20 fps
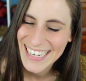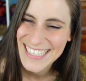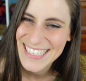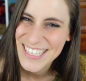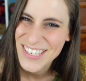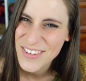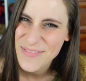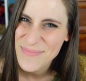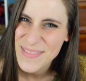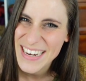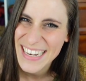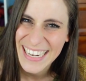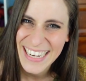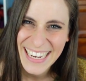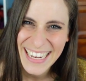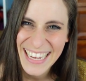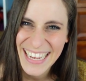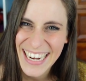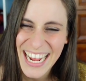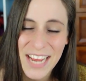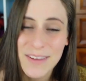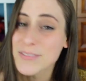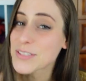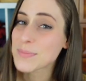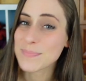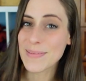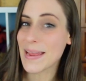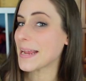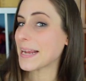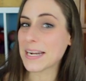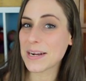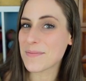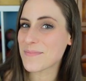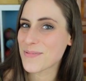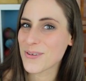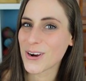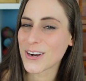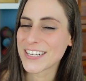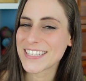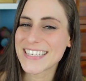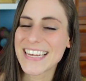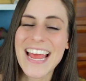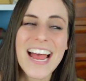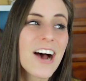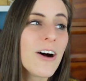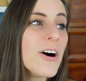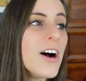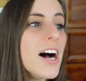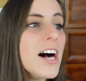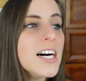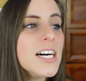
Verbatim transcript: intermediate, I'm just making up words now.